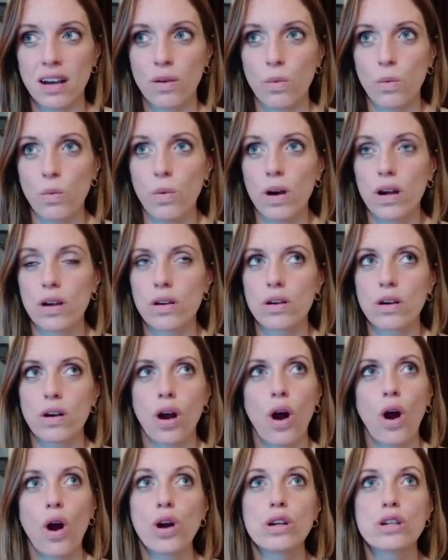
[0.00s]

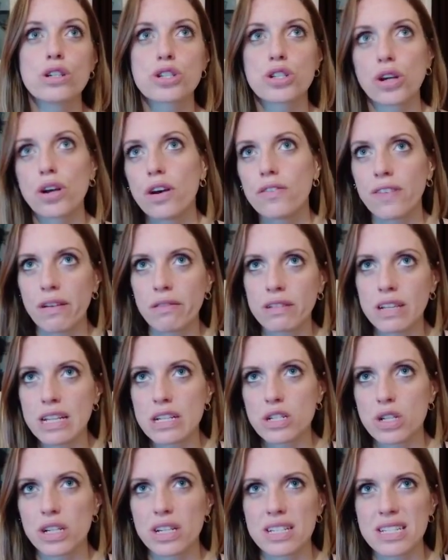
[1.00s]
Archa
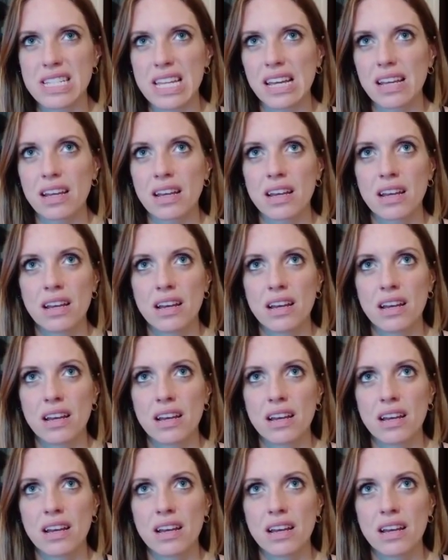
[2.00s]
Foundation, it's like